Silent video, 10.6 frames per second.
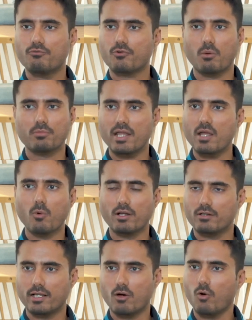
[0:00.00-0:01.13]
from day
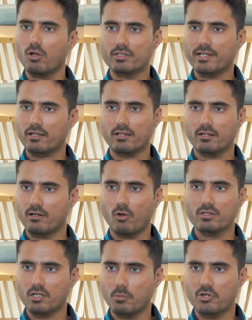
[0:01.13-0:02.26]
one, like all the technical and all
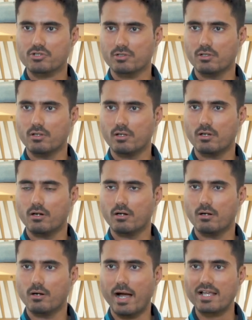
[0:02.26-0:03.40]
the commercial
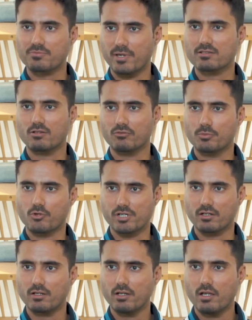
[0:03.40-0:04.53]
aspects of the
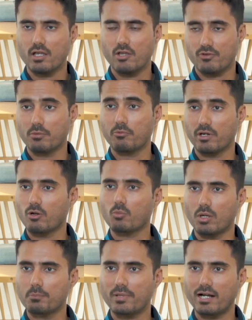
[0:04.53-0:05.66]
project, if you can bring it on
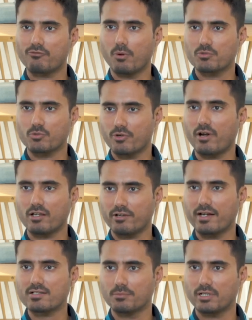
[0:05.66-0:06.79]
one platform. So we're trying to
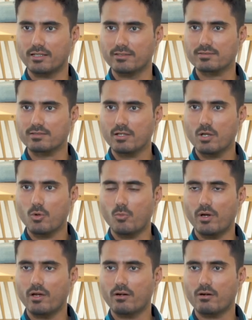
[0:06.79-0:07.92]
create something like this,
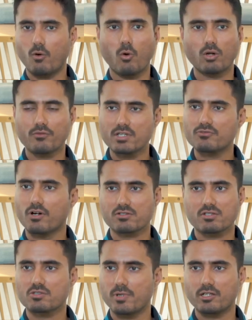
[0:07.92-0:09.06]
where all of these
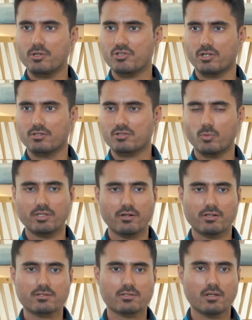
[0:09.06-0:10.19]
functions speak to each other. So whether
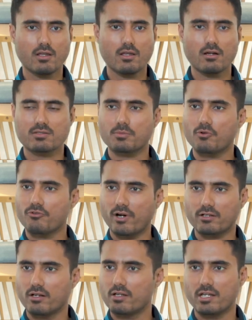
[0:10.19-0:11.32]
it's a
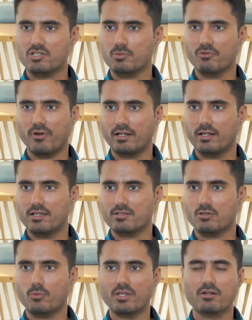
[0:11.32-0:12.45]
subcontractor that needs to be finalized,
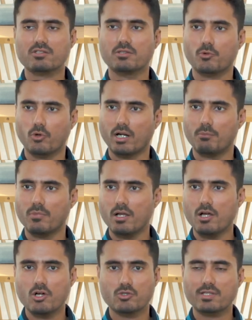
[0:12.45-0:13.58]
or whether it's the program.
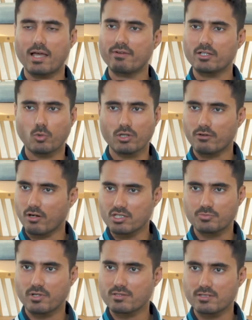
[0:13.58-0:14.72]
So it's having total
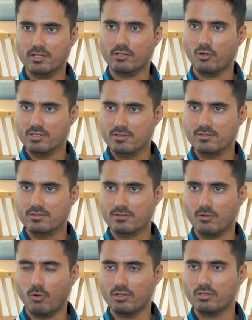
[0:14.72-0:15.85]
transparency across
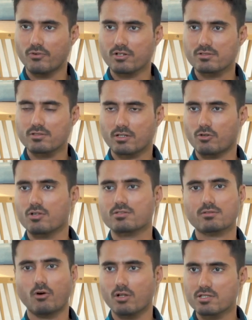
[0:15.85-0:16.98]
all the functions,
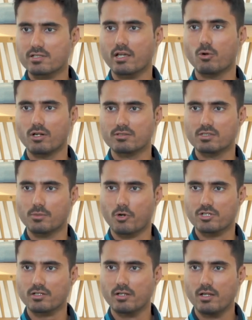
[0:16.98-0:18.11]
across all stakeholders in the
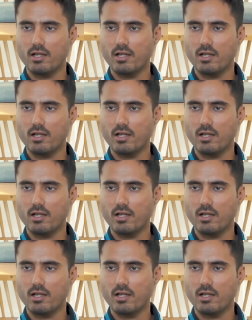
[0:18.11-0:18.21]
project.